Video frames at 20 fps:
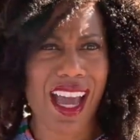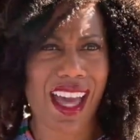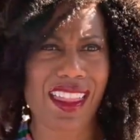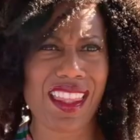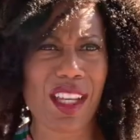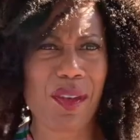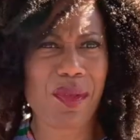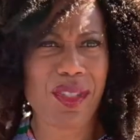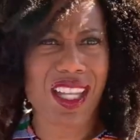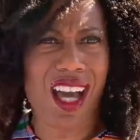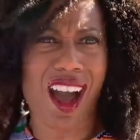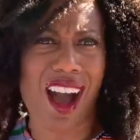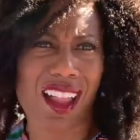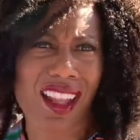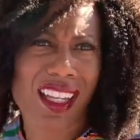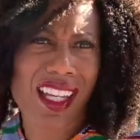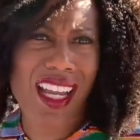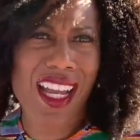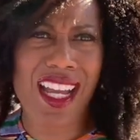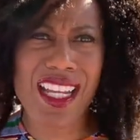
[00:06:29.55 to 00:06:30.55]
I think it was the
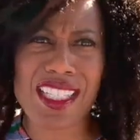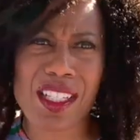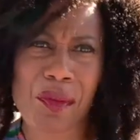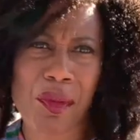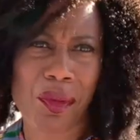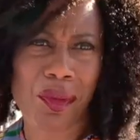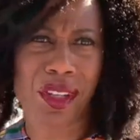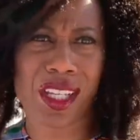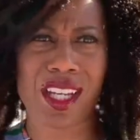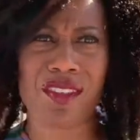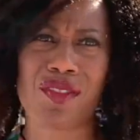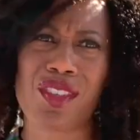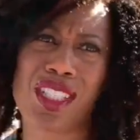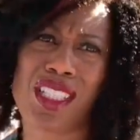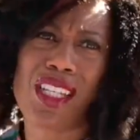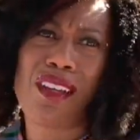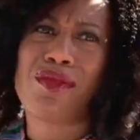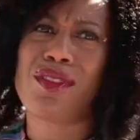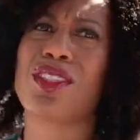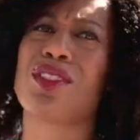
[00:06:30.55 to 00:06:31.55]
holidays, and we were looking for
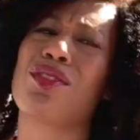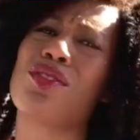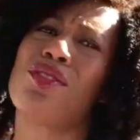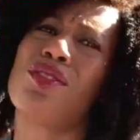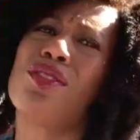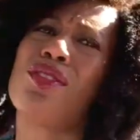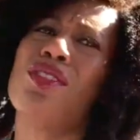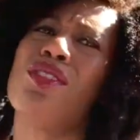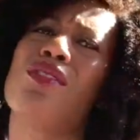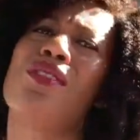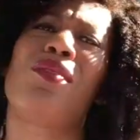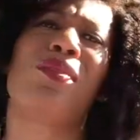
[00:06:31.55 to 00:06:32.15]
stuff to do,